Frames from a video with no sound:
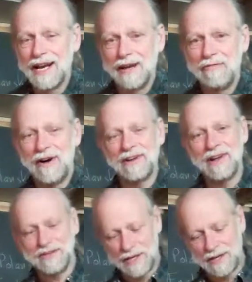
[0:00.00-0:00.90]
and I found
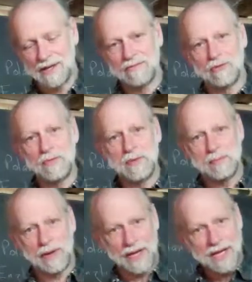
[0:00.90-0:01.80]
out that Roman
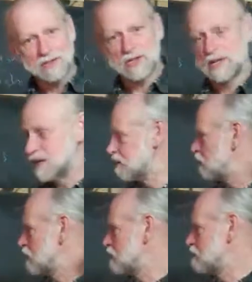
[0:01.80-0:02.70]
Polanski
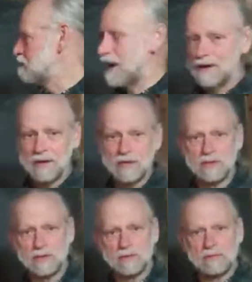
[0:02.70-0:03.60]
was married
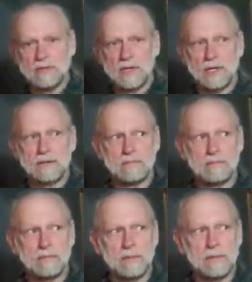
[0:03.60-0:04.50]
to uh,
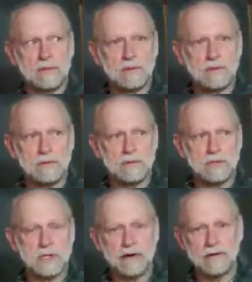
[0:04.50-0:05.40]

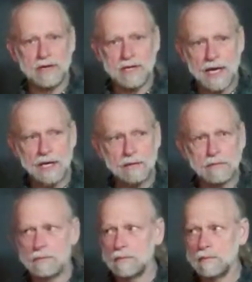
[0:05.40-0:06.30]
Sharon Tate.
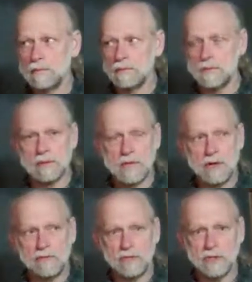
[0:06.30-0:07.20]
Is
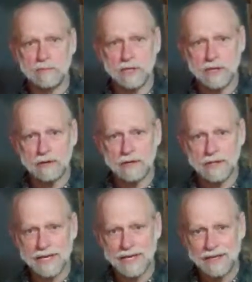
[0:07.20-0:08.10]
that her first name? Sharon
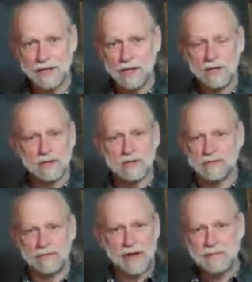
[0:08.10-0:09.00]
Tate.
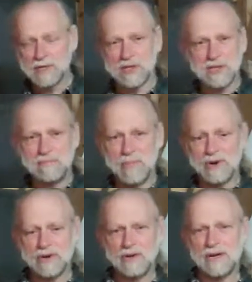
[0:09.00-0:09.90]
Famously
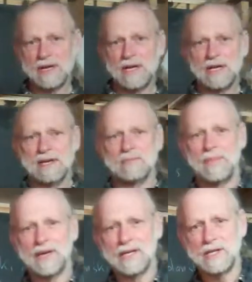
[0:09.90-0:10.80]
murdered
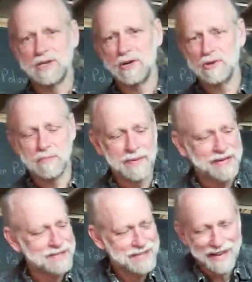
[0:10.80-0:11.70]
by Charles
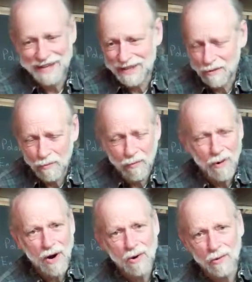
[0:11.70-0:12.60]
Manson. I thought,
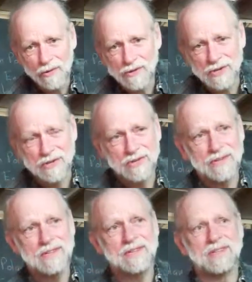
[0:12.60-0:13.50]
whoa, this is
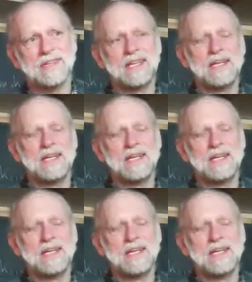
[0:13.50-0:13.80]
this.